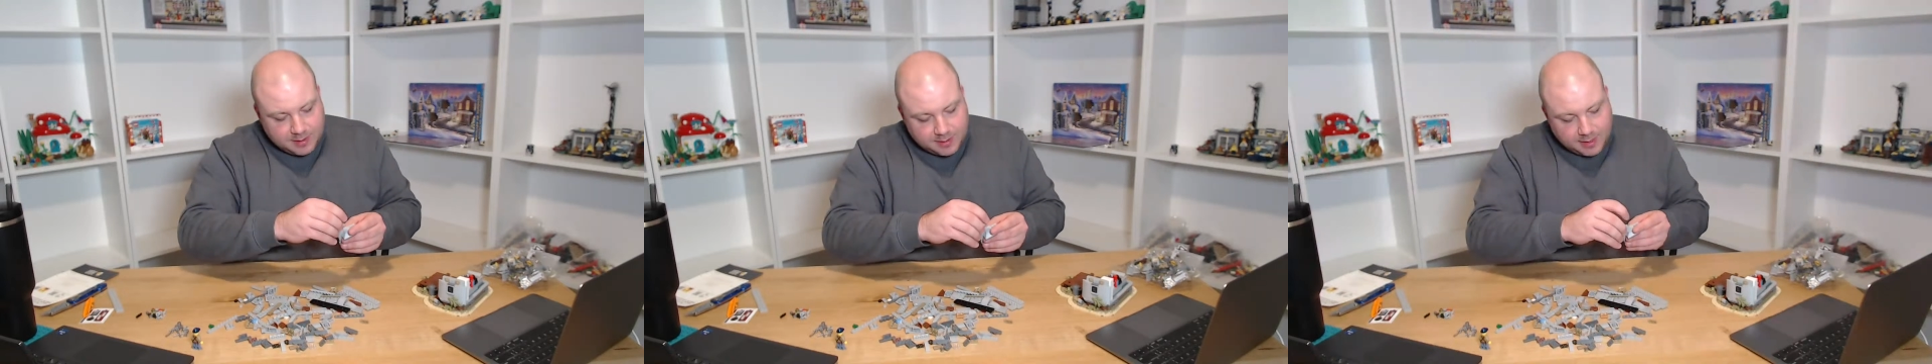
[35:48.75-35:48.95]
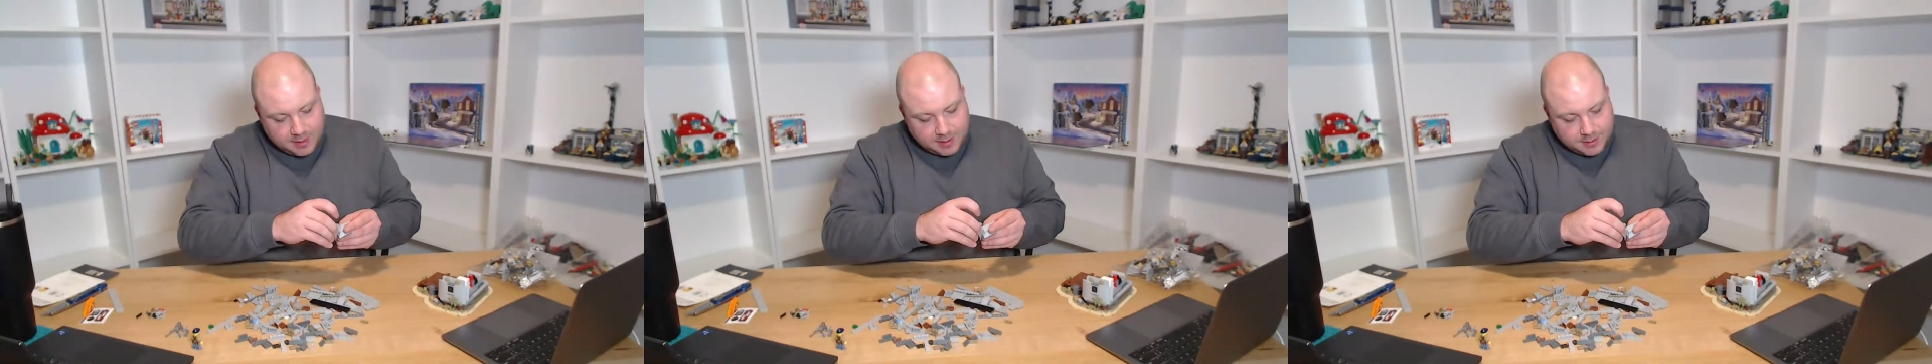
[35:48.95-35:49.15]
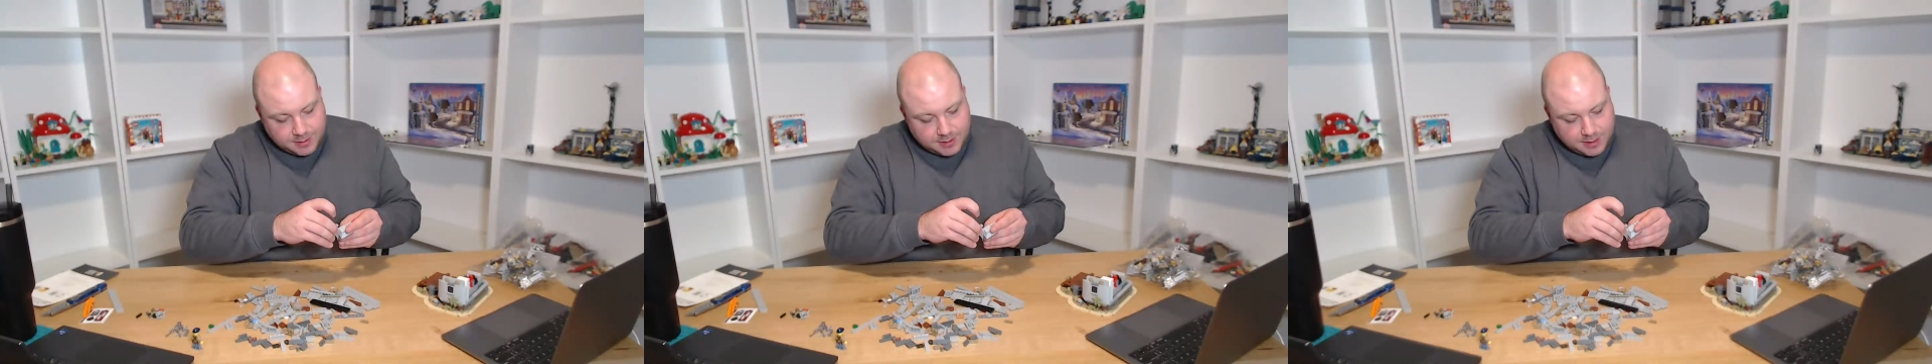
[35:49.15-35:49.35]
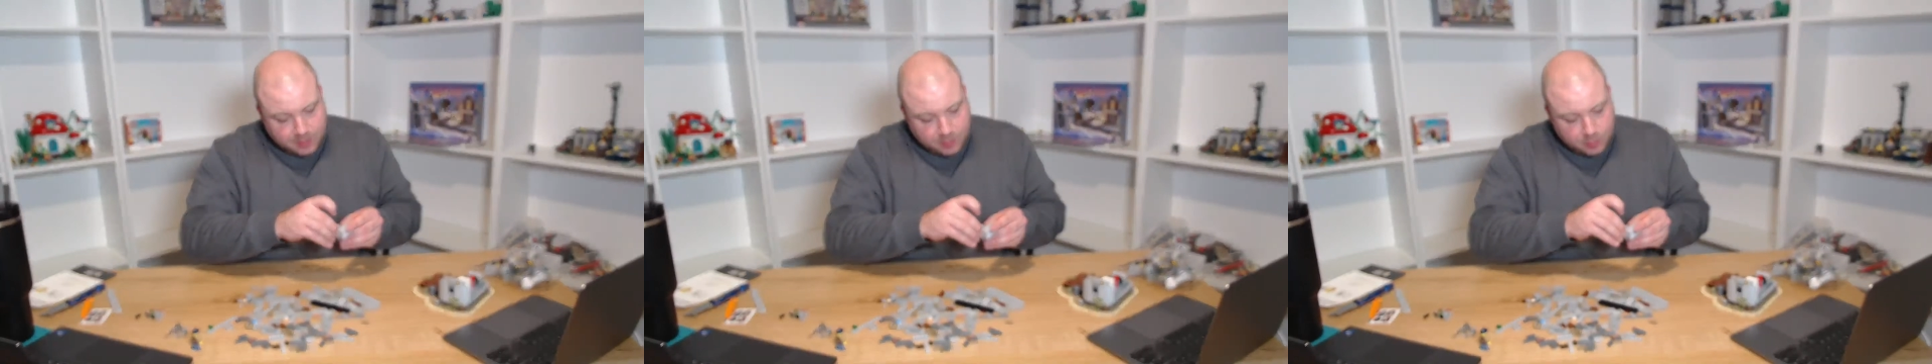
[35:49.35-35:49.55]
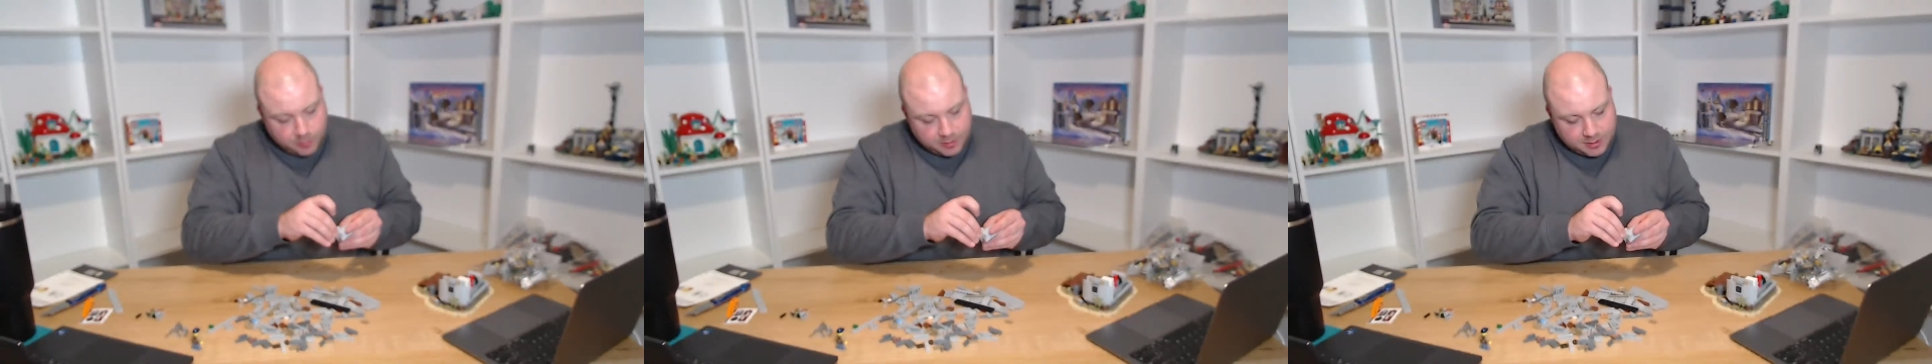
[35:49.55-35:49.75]
they
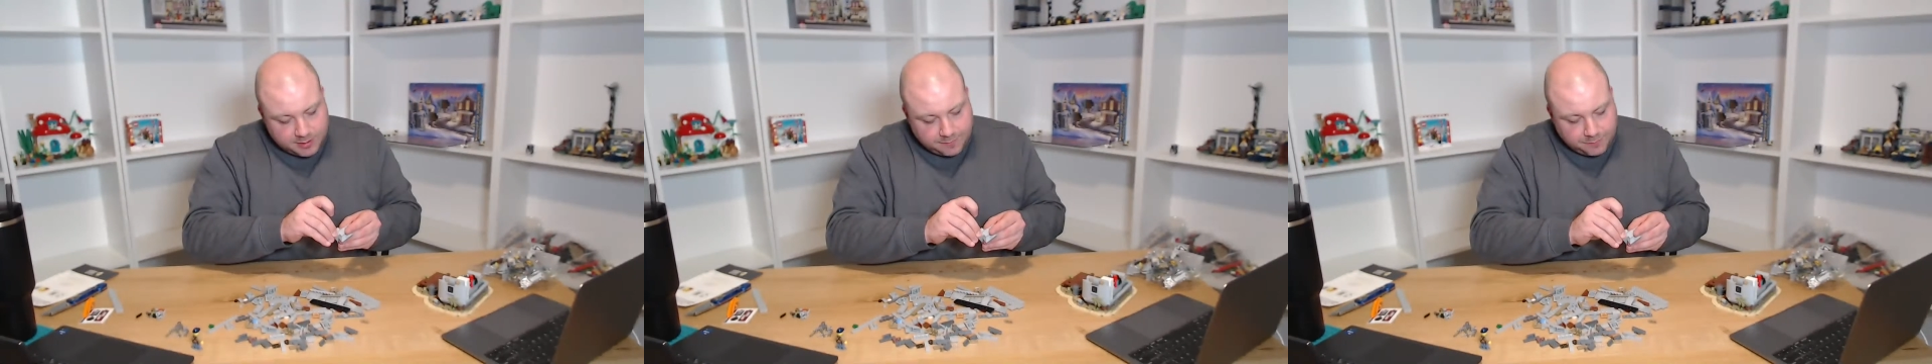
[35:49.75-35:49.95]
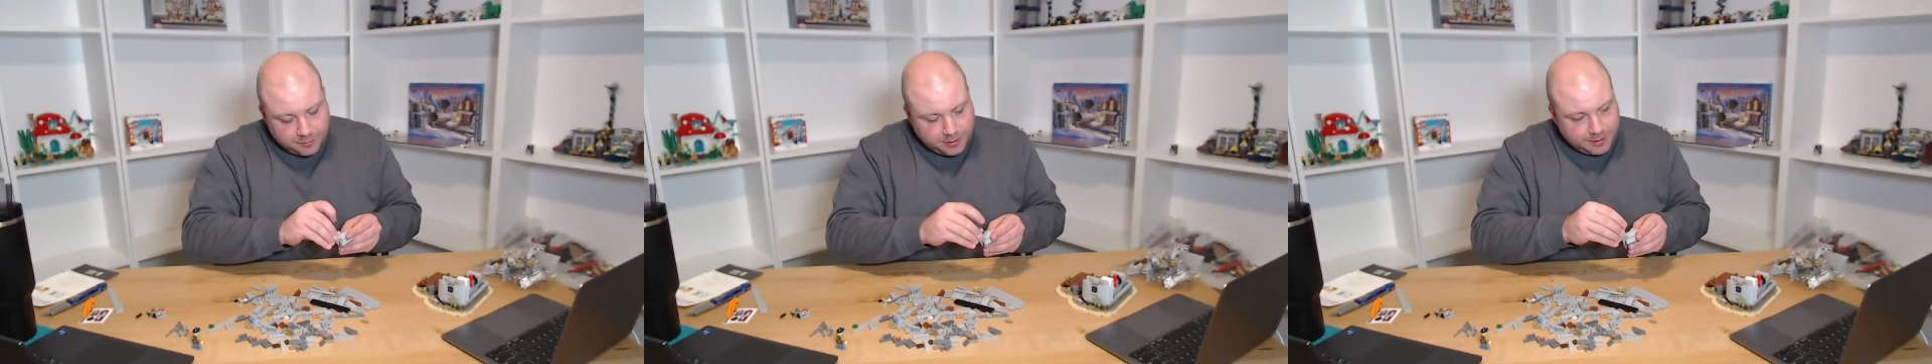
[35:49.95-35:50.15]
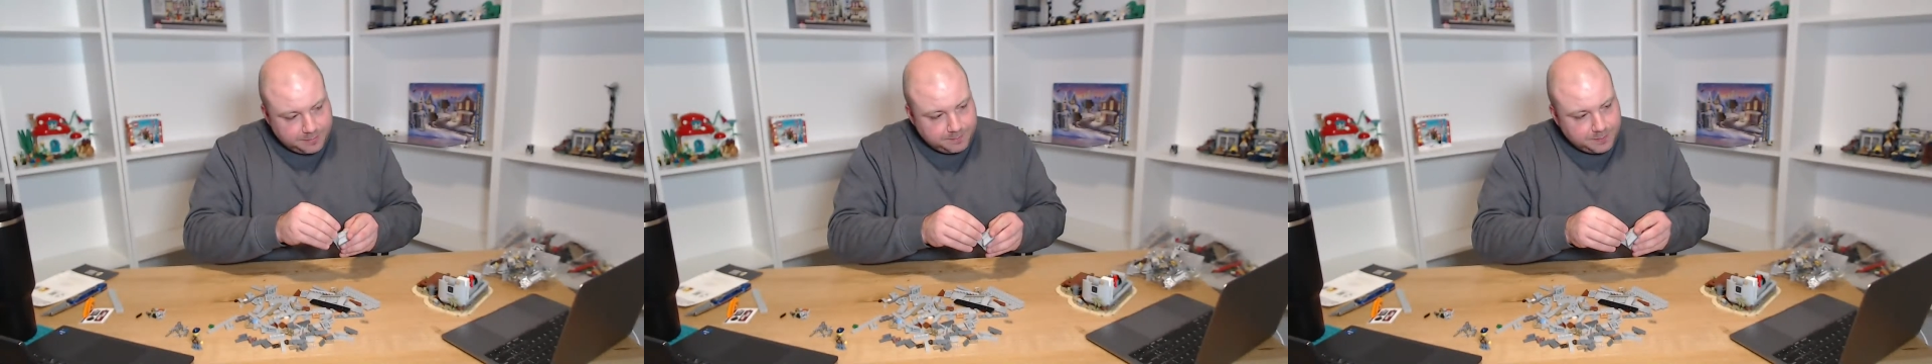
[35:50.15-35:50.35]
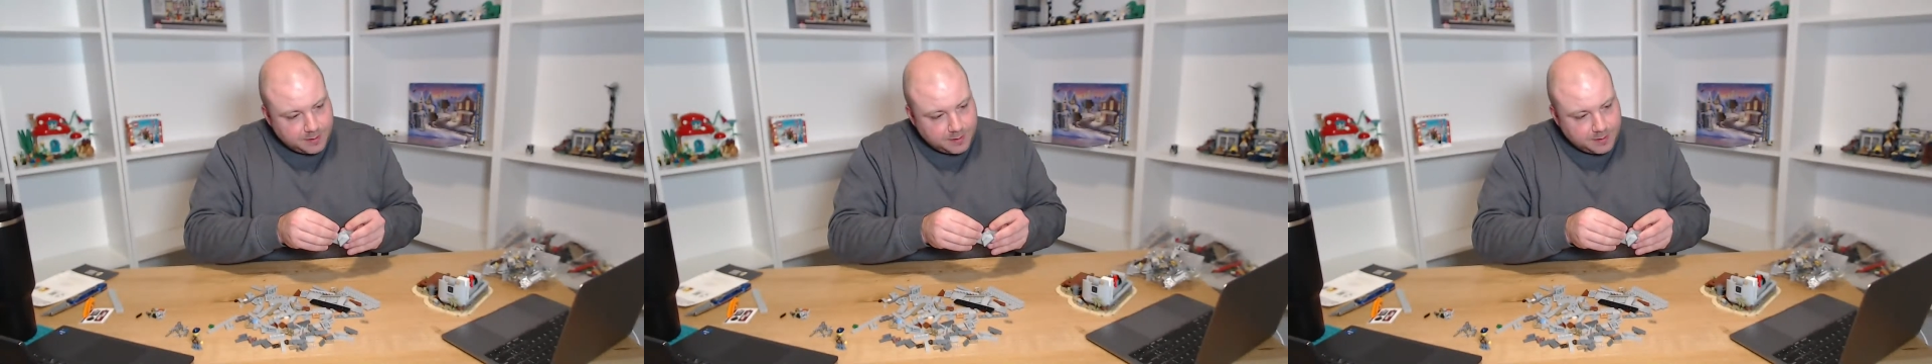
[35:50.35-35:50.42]
continued with different